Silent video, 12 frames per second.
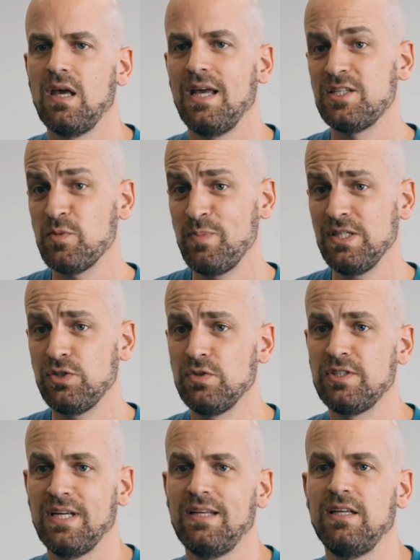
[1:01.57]
It's a bit too
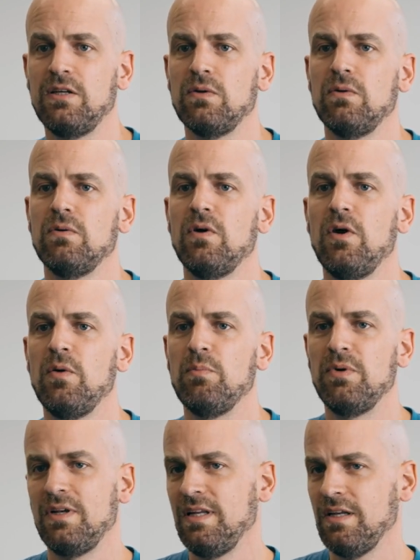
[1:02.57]
technical,
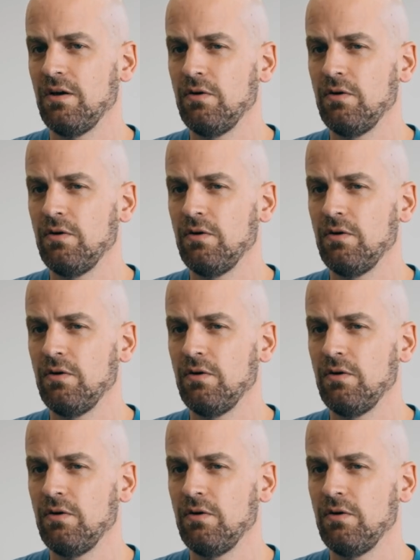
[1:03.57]
but the